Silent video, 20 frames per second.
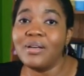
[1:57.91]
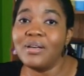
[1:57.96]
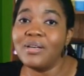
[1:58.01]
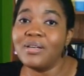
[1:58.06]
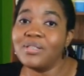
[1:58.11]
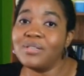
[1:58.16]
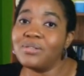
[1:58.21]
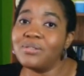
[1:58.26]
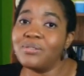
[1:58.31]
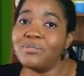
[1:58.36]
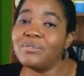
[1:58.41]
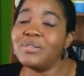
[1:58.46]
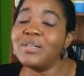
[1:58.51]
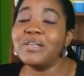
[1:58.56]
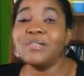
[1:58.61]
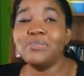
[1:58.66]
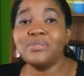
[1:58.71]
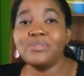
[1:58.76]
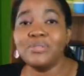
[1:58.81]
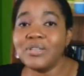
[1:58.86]
So there are
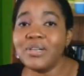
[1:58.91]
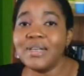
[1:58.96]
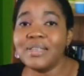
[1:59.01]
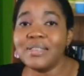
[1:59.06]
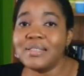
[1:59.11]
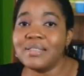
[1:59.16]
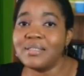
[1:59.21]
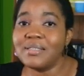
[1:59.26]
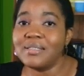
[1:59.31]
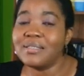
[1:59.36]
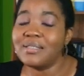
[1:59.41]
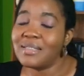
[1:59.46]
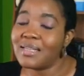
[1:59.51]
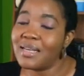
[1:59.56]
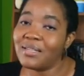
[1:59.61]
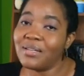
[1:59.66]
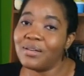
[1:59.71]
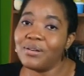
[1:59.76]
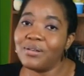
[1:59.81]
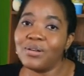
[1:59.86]
two choices. It's
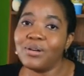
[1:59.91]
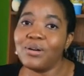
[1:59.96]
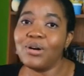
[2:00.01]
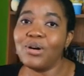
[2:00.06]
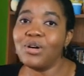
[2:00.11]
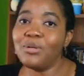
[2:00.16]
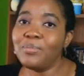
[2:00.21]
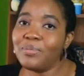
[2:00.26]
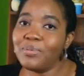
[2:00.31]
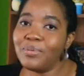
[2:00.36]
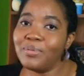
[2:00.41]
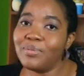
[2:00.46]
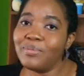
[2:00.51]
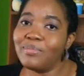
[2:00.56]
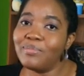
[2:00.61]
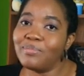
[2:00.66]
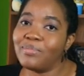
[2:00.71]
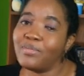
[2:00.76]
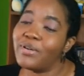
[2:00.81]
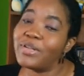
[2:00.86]
either going to go up
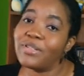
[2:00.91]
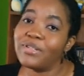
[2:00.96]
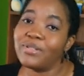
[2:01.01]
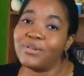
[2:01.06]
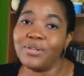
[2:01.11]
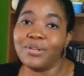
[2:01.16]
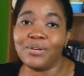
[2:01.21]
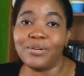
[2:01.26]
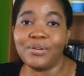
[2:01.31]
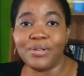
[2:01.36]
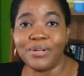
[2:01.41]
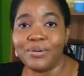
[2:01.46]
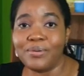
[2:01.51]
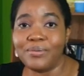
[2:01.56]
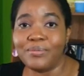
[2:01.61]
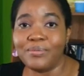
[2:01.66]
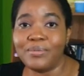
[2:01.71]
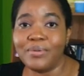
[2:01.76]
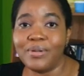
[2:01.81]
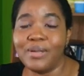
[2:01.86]
or it's going to go down.